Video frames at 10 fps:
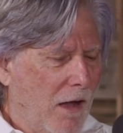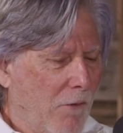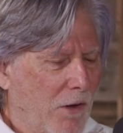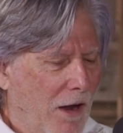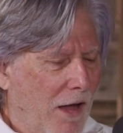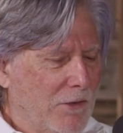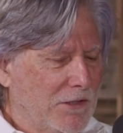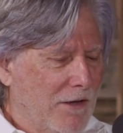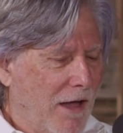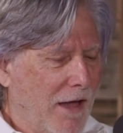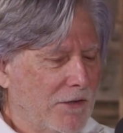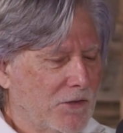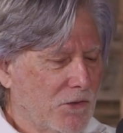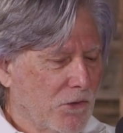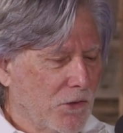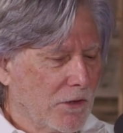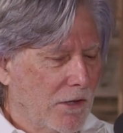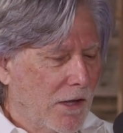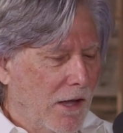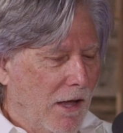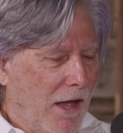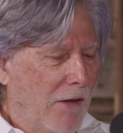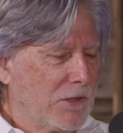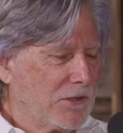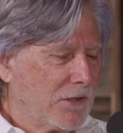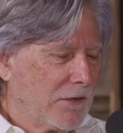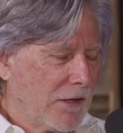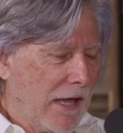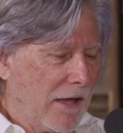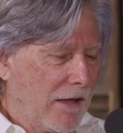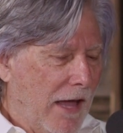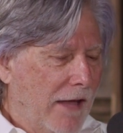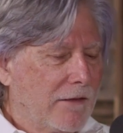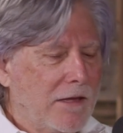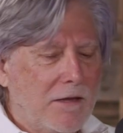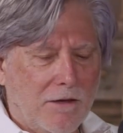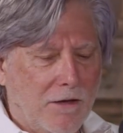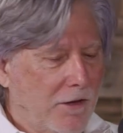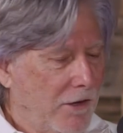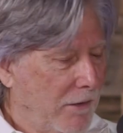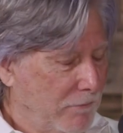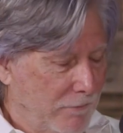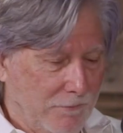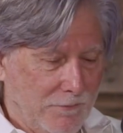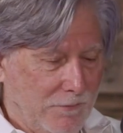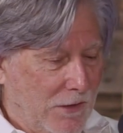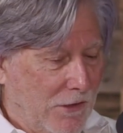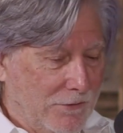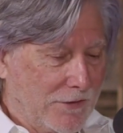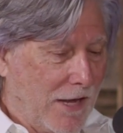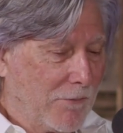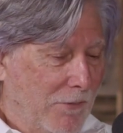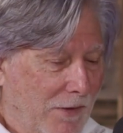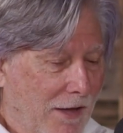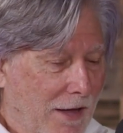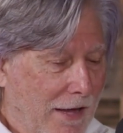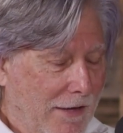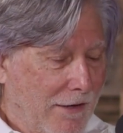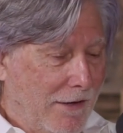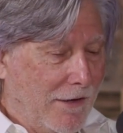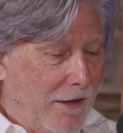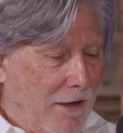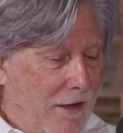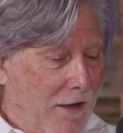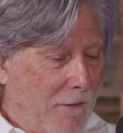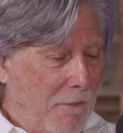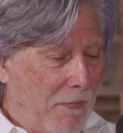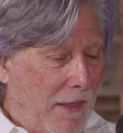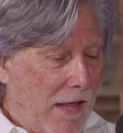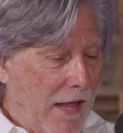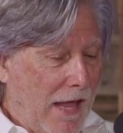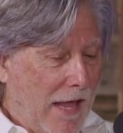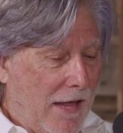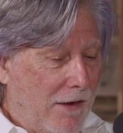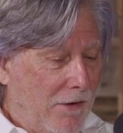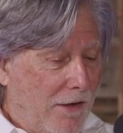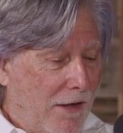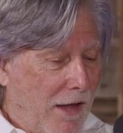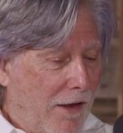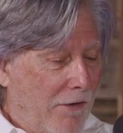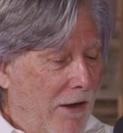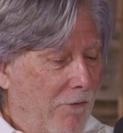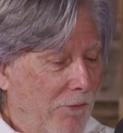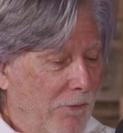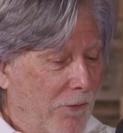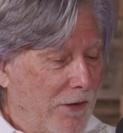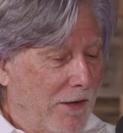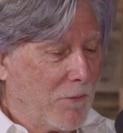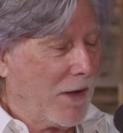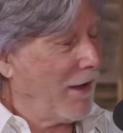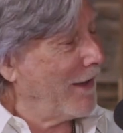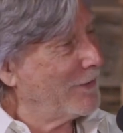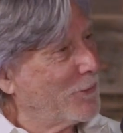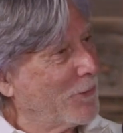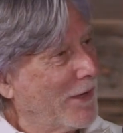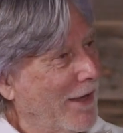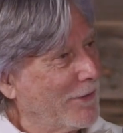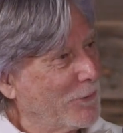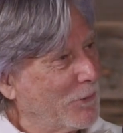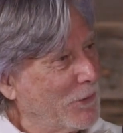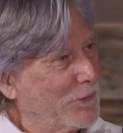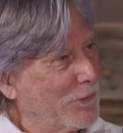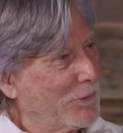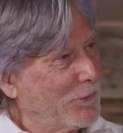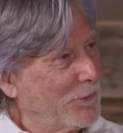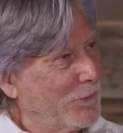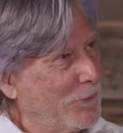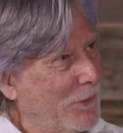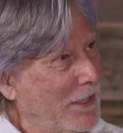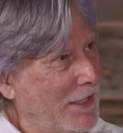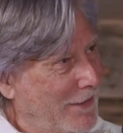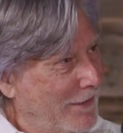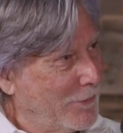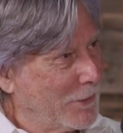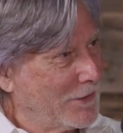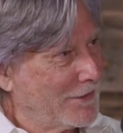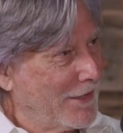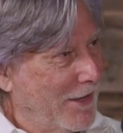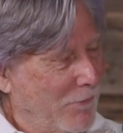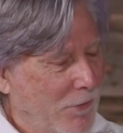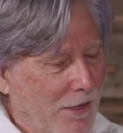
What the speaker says: when I was in high school, I was a athlete cut up, type of guy. And I never forget my high school counselor, Mr. Twitty, it was his name.